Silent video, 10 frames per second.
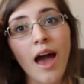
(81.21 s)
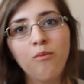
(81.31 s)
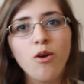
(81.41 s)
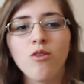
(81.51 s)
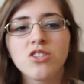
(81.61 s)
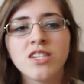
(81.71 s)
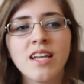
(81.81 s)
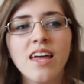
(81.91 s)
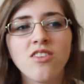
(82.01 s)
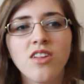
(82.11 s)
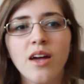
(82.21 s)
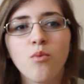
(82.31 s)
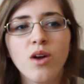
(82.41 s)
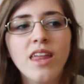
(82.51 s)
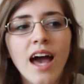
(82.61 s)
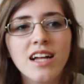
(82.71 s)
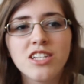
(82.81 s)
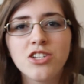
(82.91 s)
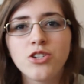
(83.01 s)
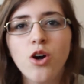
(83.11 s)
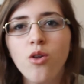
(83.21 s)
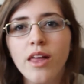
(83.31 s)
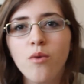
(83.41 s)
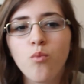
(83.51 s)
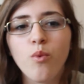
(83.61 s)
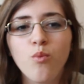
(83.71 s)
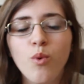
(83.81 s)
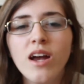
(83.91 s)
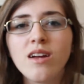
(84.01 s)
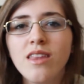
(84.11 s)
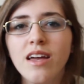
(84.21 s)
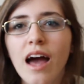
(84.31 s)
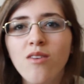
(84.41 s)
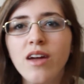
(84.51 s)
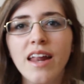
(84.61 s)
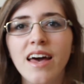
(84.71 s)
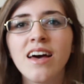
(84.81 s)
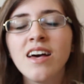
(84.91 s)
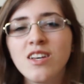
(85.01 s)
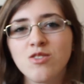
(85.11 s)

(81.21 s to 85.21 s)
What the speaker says: and we were all just standing there where the heck did she go? Where, I don't get it.